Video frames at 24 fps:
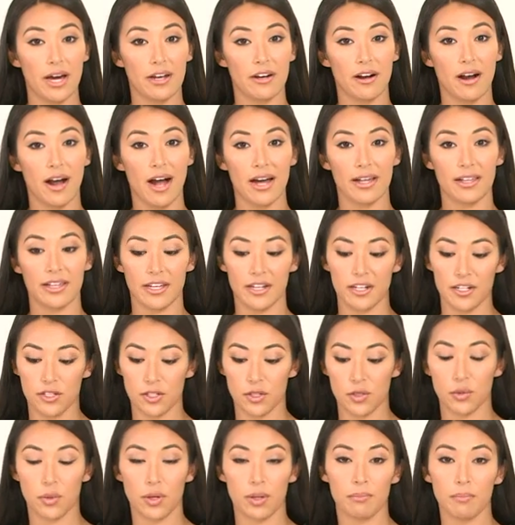add our
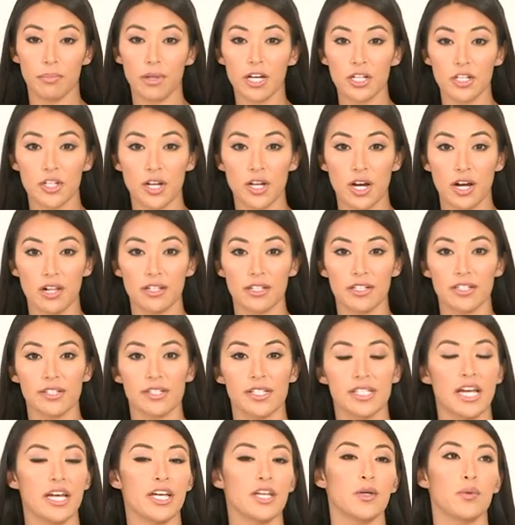highlighters to our blush colors.
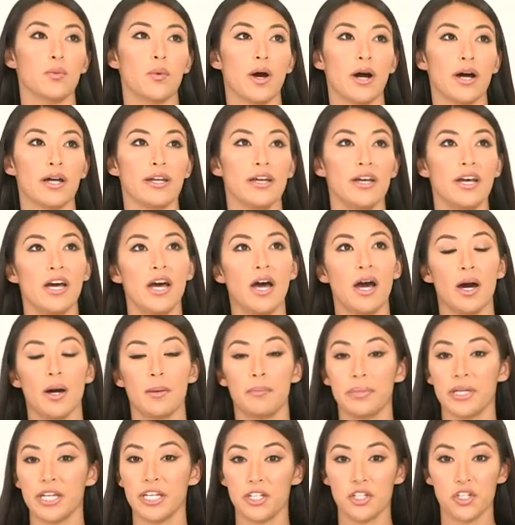Say you want a
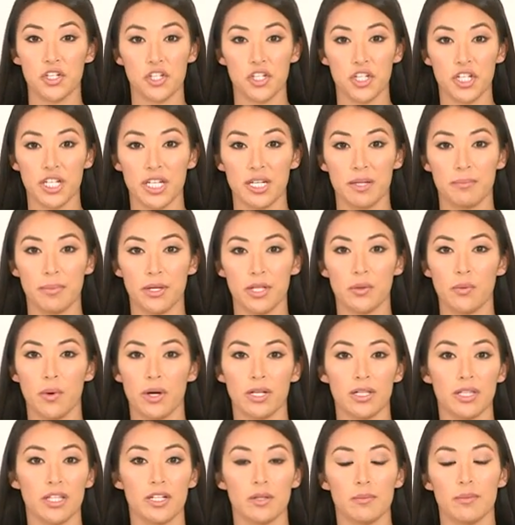peach cheek, but you want
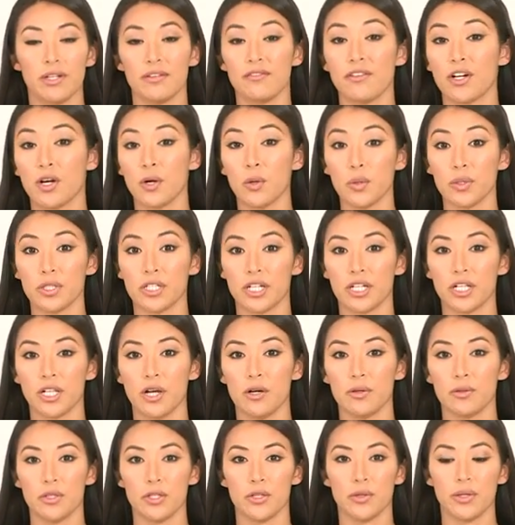a little bit of a golden
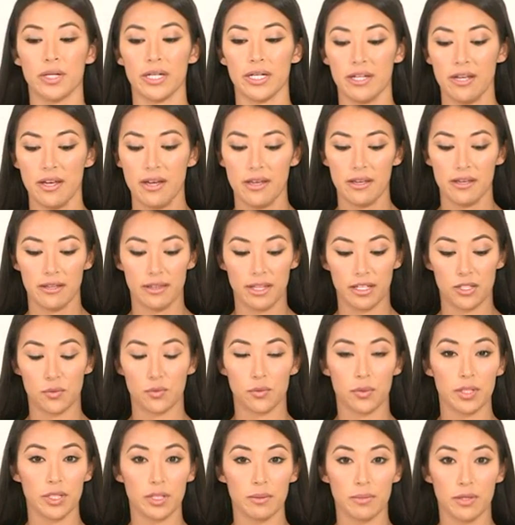glow to it. That's
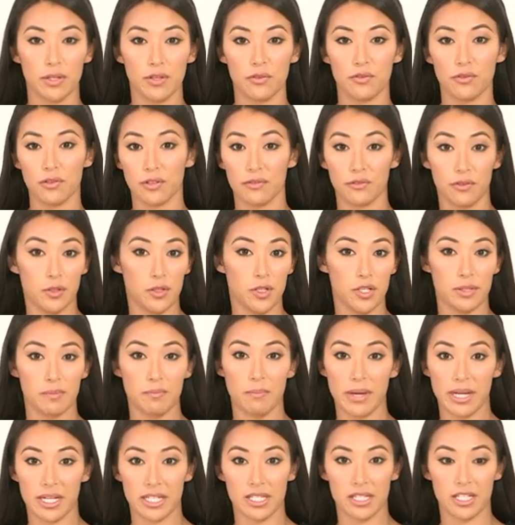really beautiful if you just
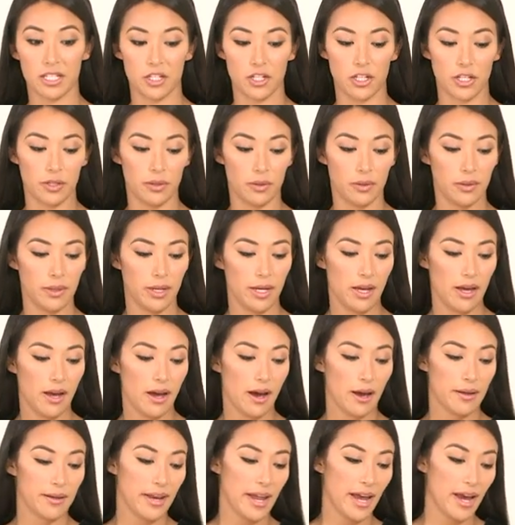mix the two.
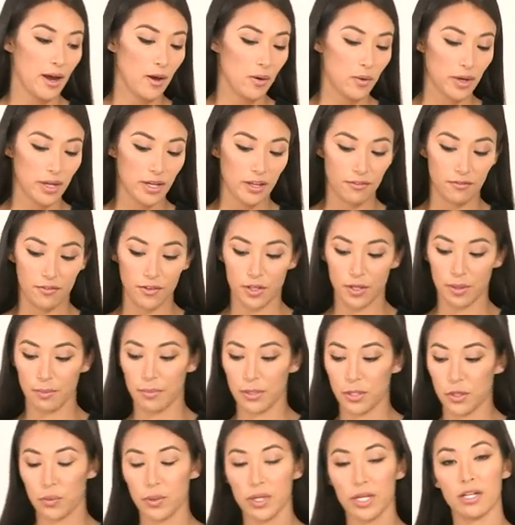Now, if you're
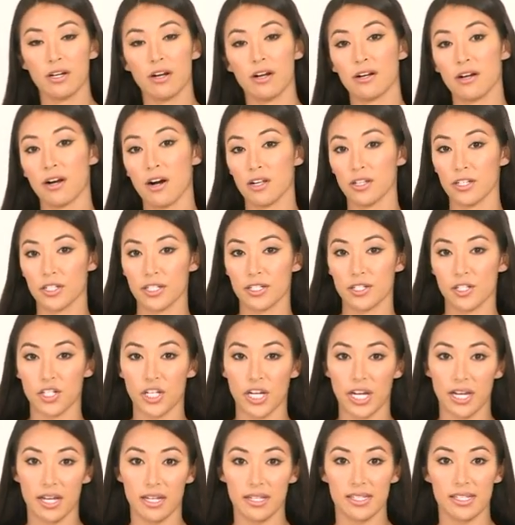between our color
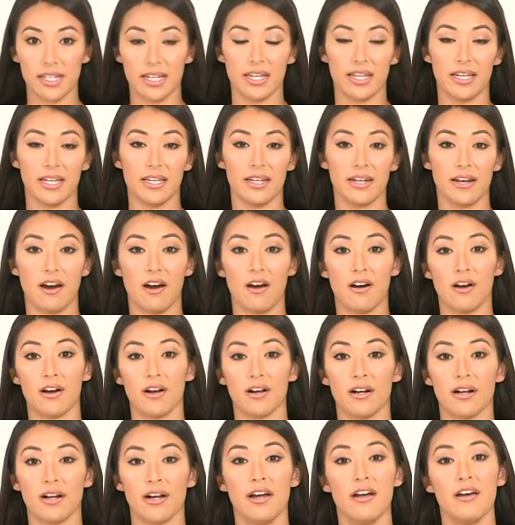shades in
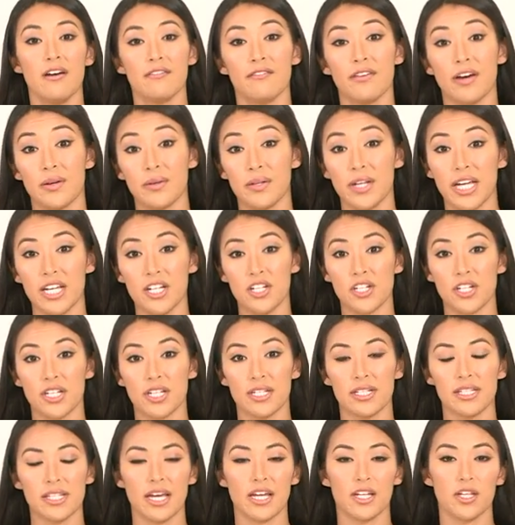our
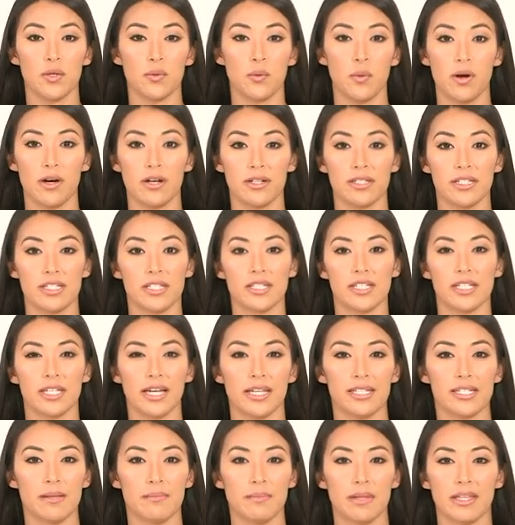foundations and you want to
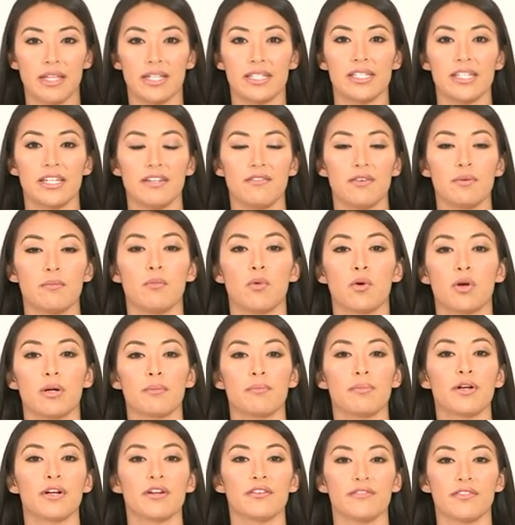get something that's even
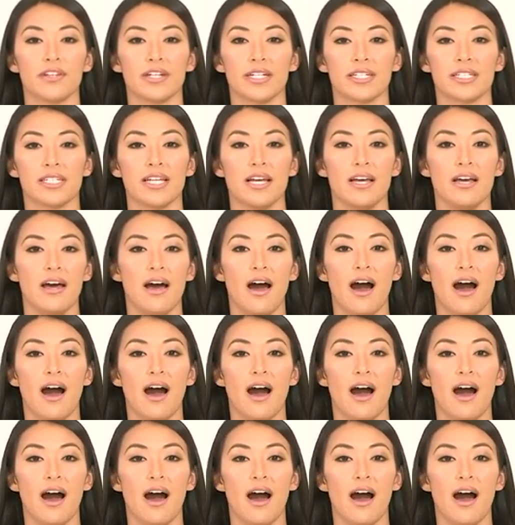more perfect